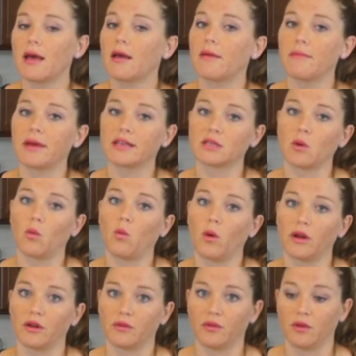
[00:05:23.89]
it makes a
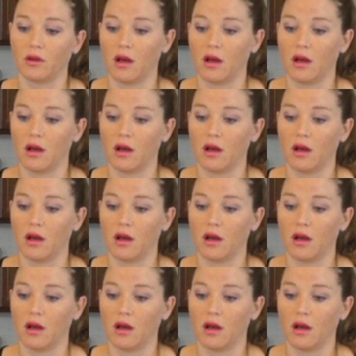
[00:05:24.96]
wonderful